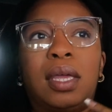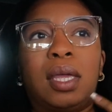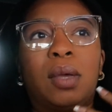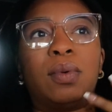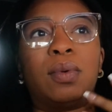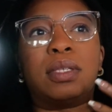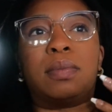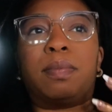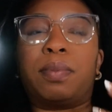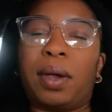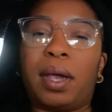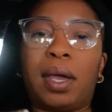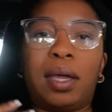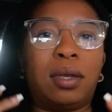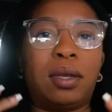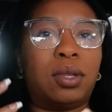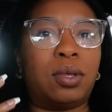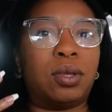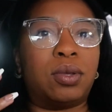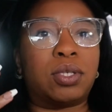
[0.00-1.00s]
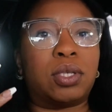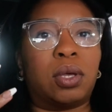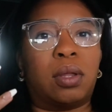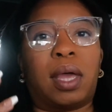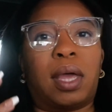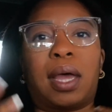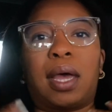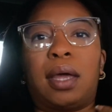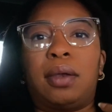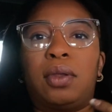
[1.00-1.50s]
It was brand new. So
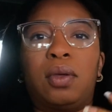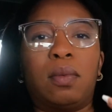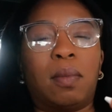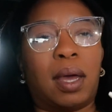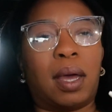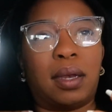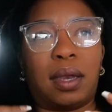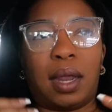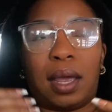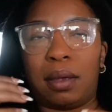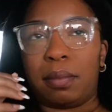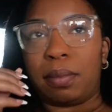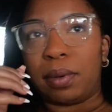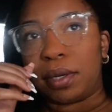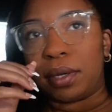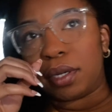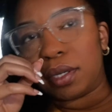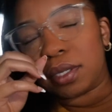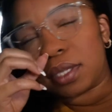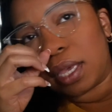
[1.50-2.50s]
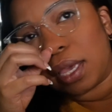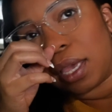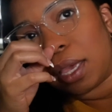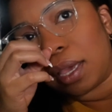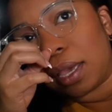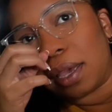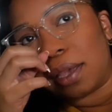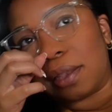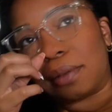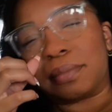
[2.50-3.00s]
like I knew my neighbors,
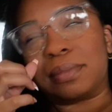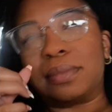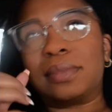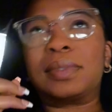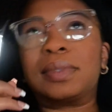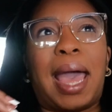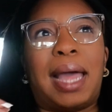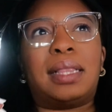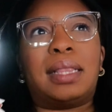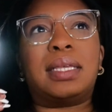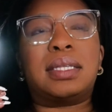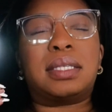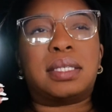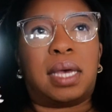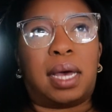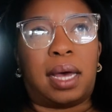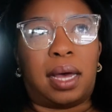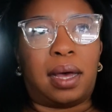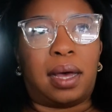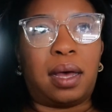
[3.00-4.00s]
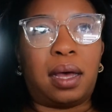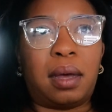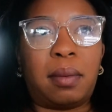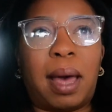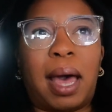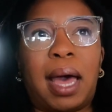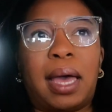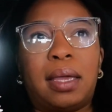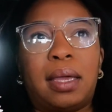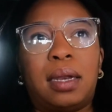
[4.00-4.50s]
and at the time
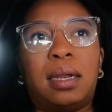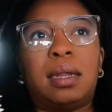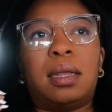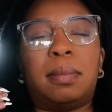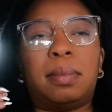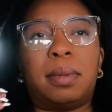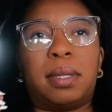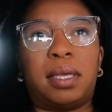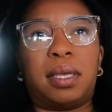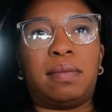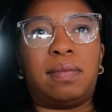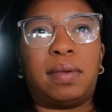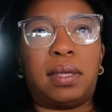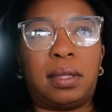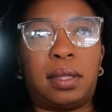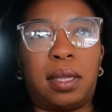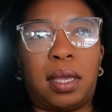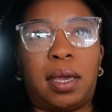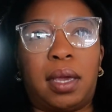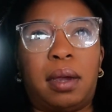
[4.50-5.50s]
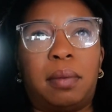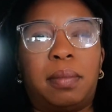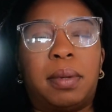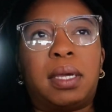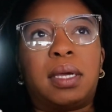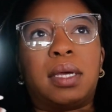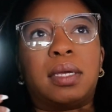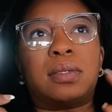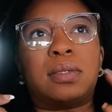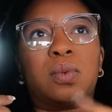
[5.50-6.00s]
I ended up leaving there
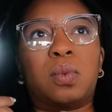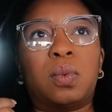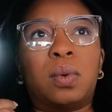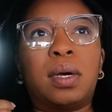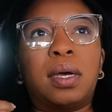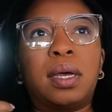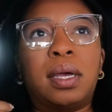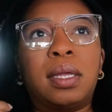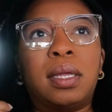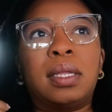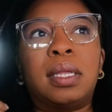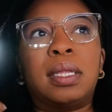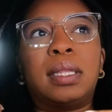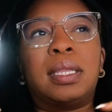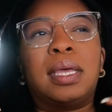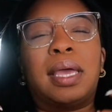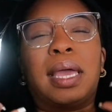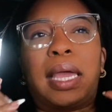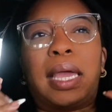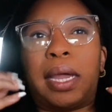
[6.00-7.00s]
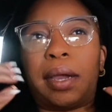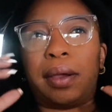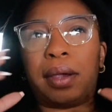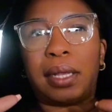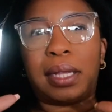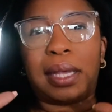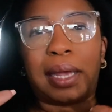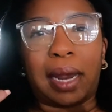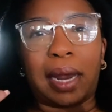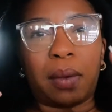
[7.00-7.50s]
because one, the area
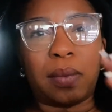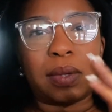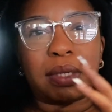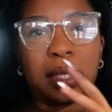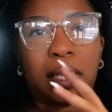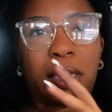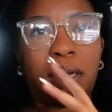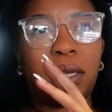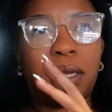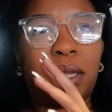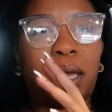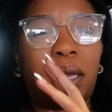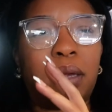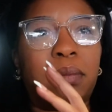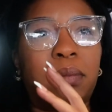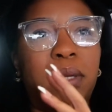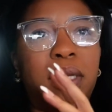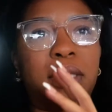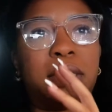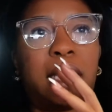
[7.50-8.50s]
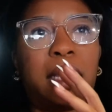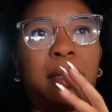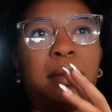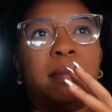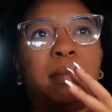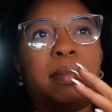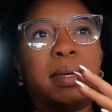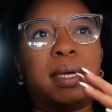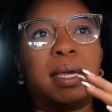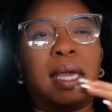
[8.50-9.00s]
that I was in like Midtown
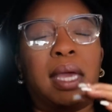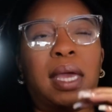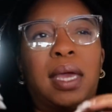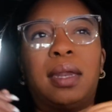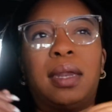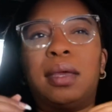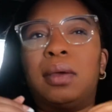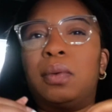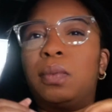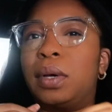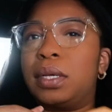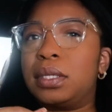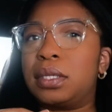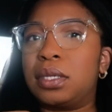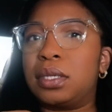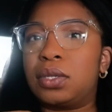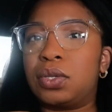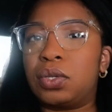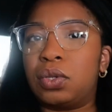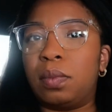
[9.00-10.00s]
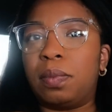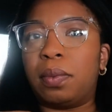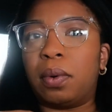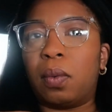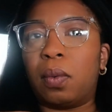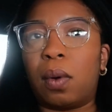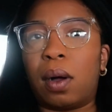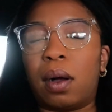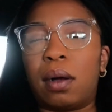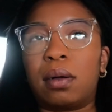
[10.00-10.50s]
and Buckhead, it wasn't super
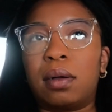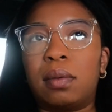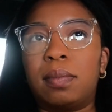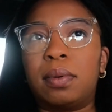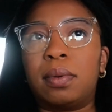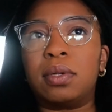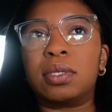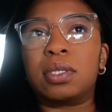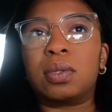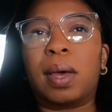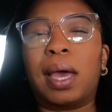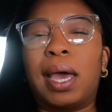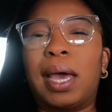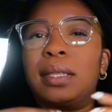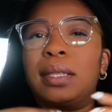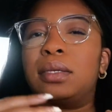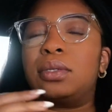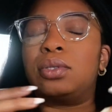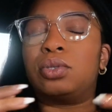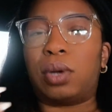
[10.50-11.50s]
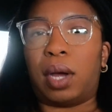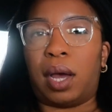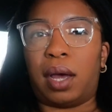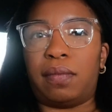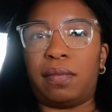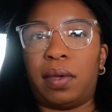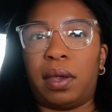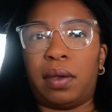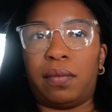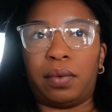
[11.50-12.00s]
walkable. So I had to
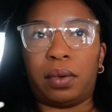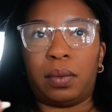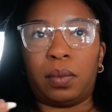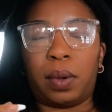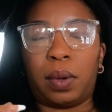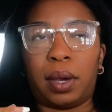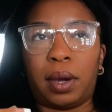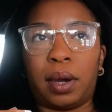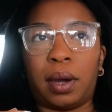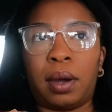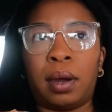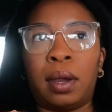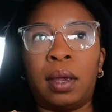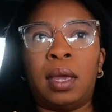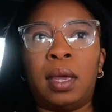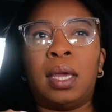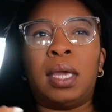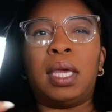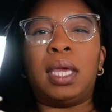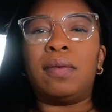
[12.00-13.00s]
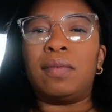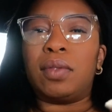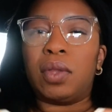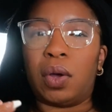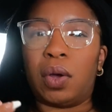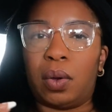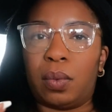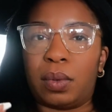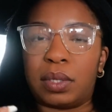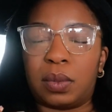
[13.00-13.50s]
drive everywhere, even
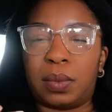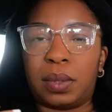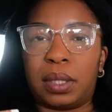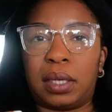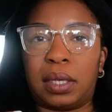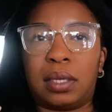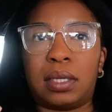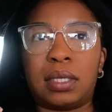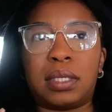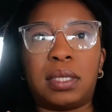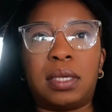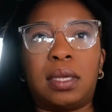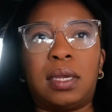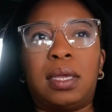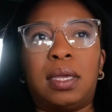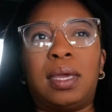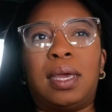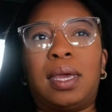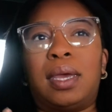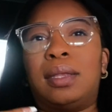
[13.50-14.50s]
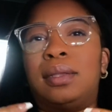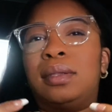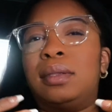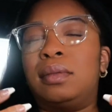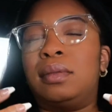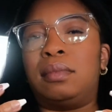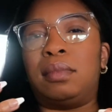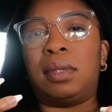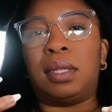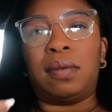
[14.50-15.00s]
though it was within the city. And
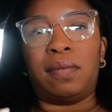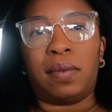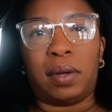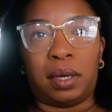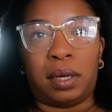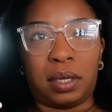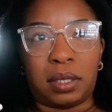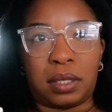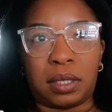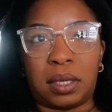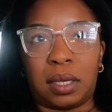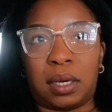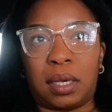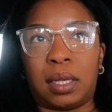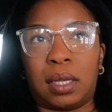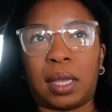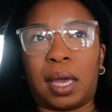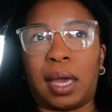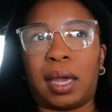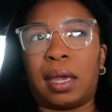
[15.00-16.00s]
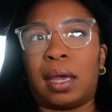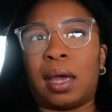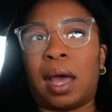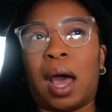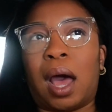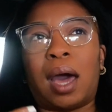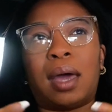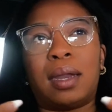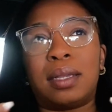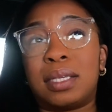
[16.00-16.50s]
living in the city, like
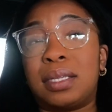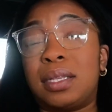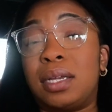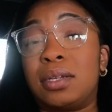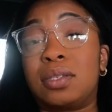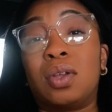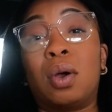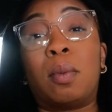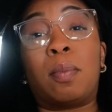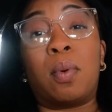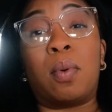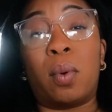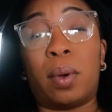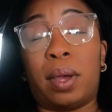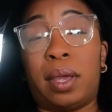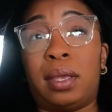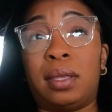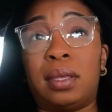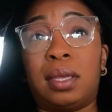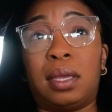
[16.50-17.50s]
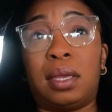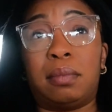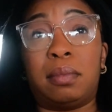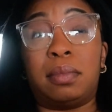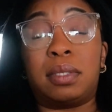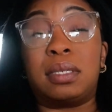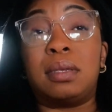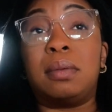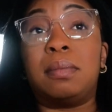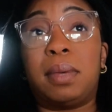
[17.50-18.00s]
honestly, there's no point
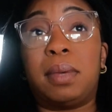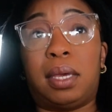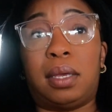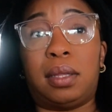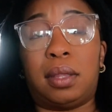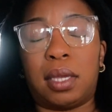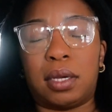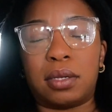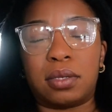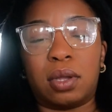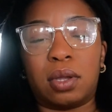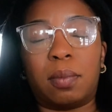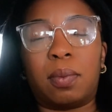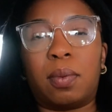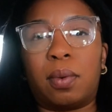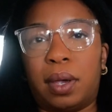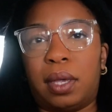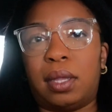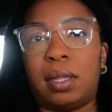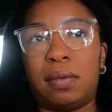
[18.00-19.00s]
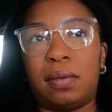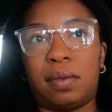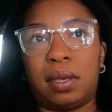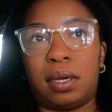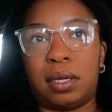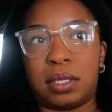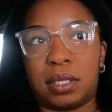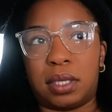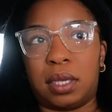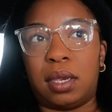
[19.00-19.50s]
to me. There's no point in living in
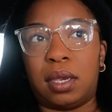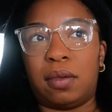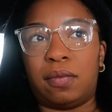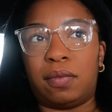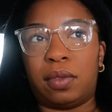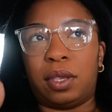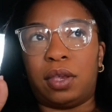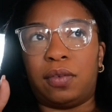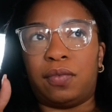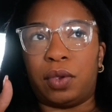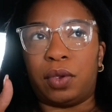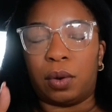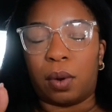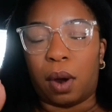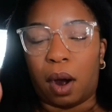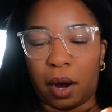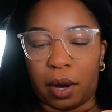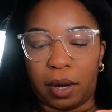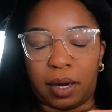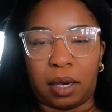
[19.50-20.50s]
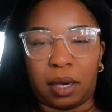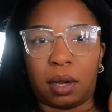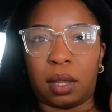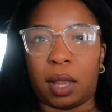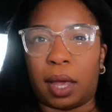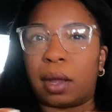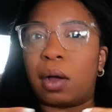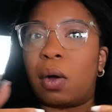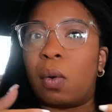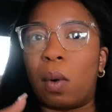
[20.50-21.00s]
the city if you aren't in a
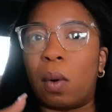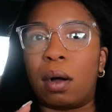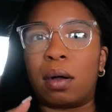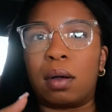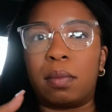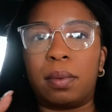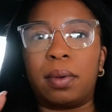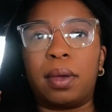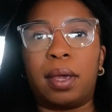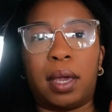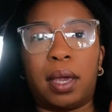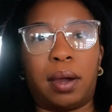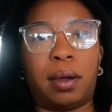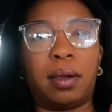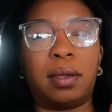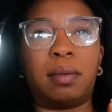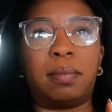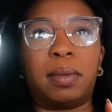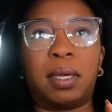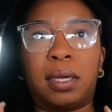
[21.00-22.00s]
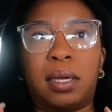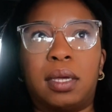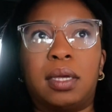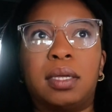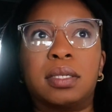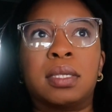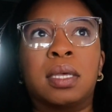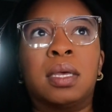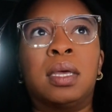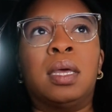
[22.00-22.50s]
walkable area,
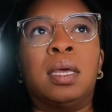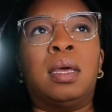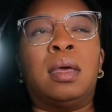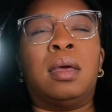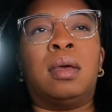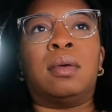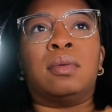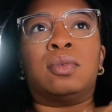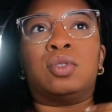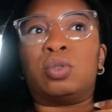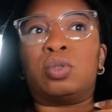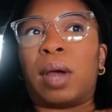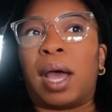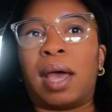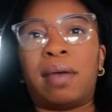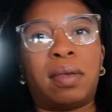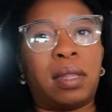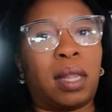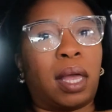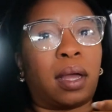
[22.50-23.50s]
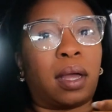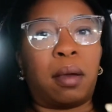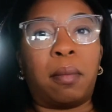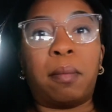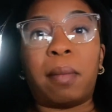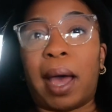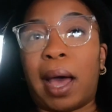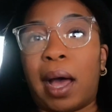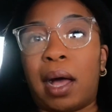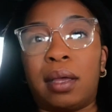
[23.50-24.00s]
because driving like a
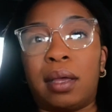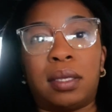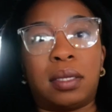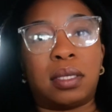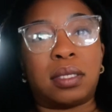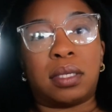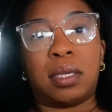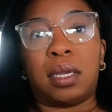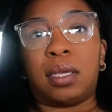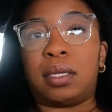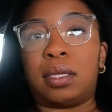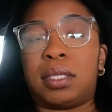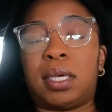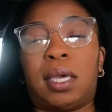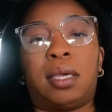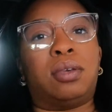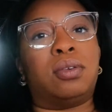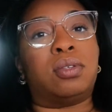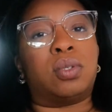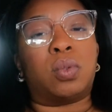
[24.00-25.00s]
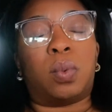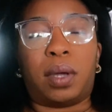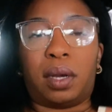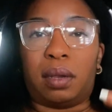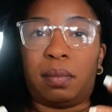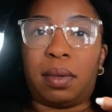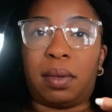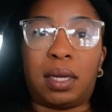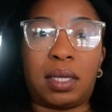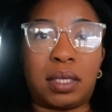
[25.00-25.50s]
mile in the city could take you 20
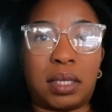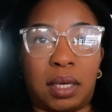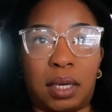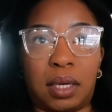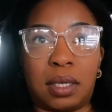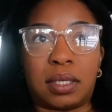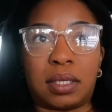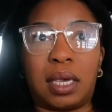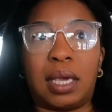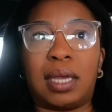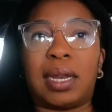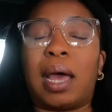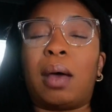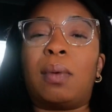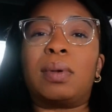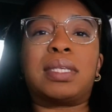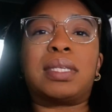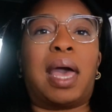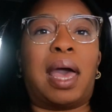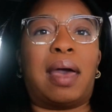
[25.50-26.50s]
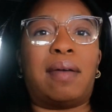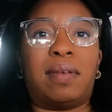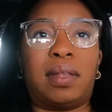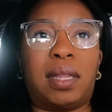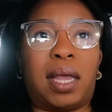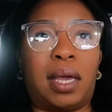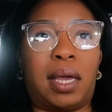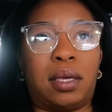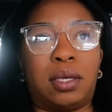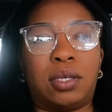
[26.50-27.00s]
minutes easy. And I was having
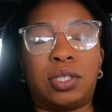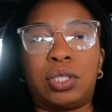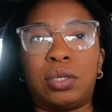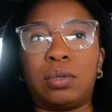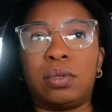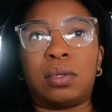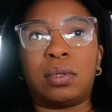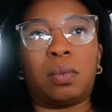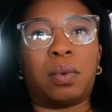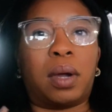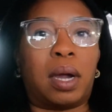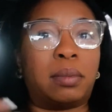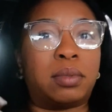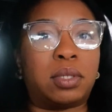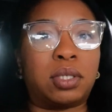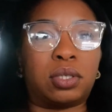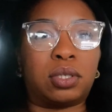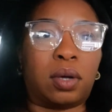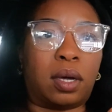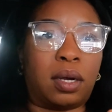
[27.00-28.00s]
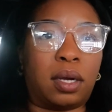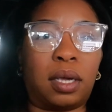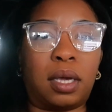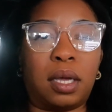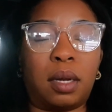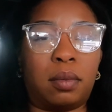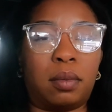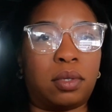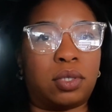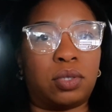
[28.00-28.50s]
that issue to where I'm just trying to
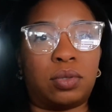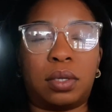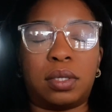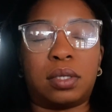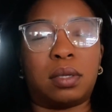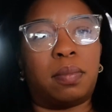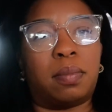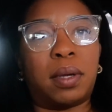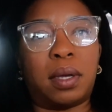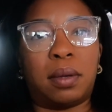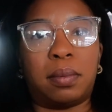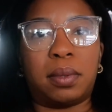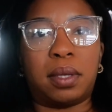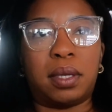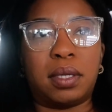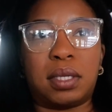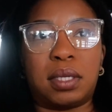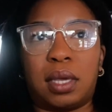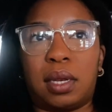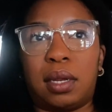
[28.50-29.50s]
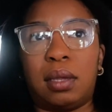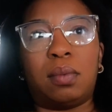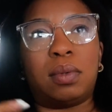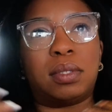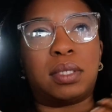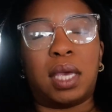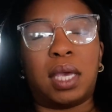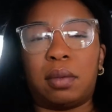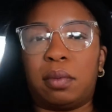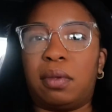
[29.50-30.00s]
get up the street to Publix, and it would
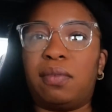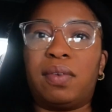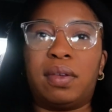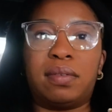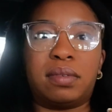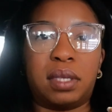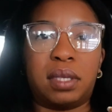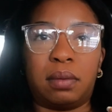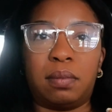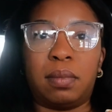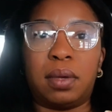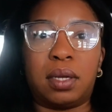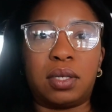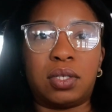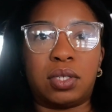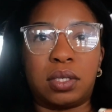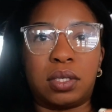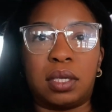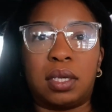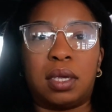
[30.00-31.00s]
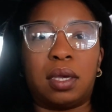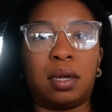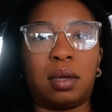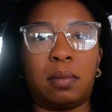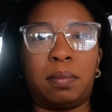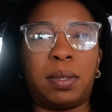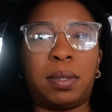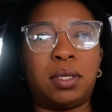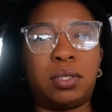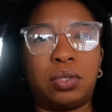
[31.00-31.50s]
take me 15 minutes just to get
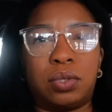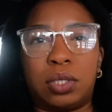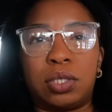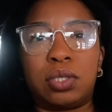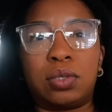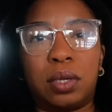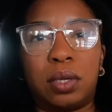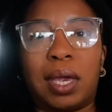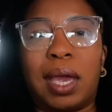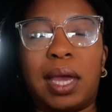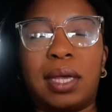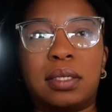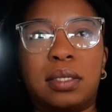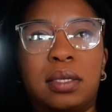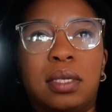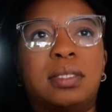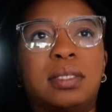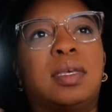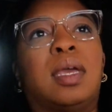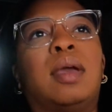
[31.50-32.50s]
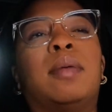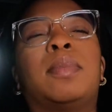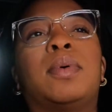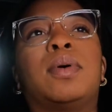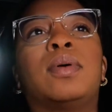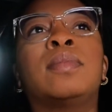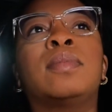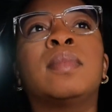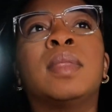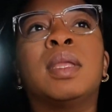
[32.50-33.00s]
up Peachtree Street as an
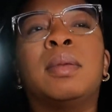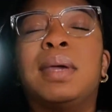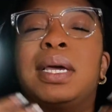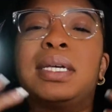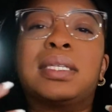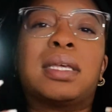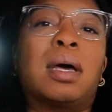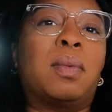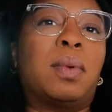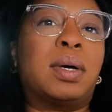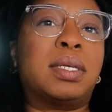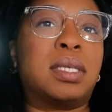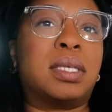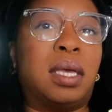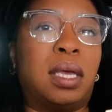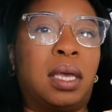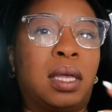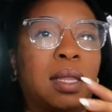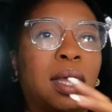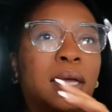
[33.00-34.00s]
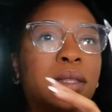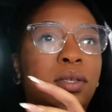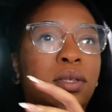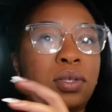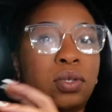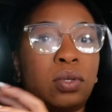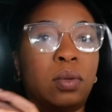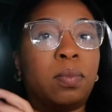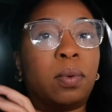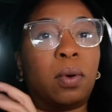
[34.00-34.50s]
example, because I wasn't in like the
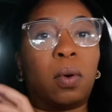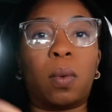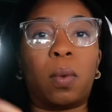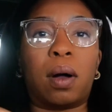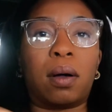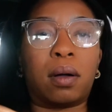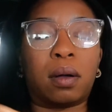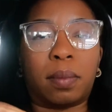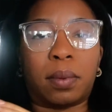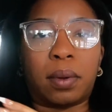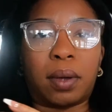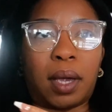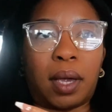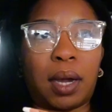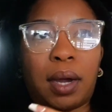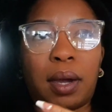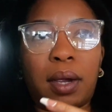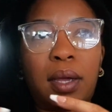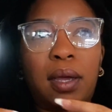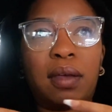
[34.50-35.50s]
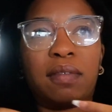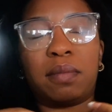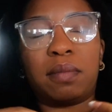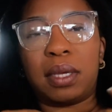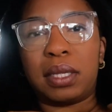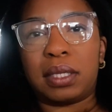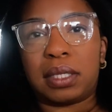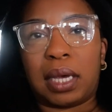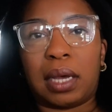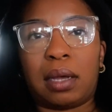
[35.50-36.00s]
super walkable area of
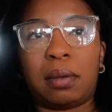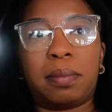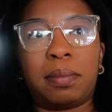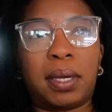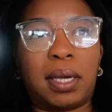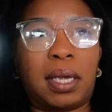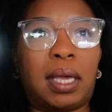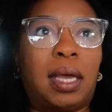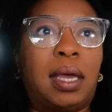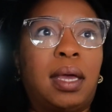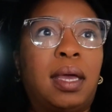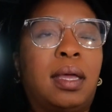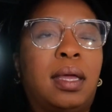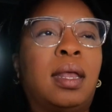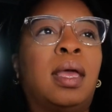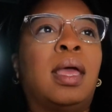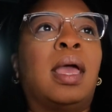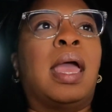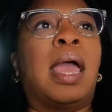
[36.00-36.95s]
Midtown Buckhead.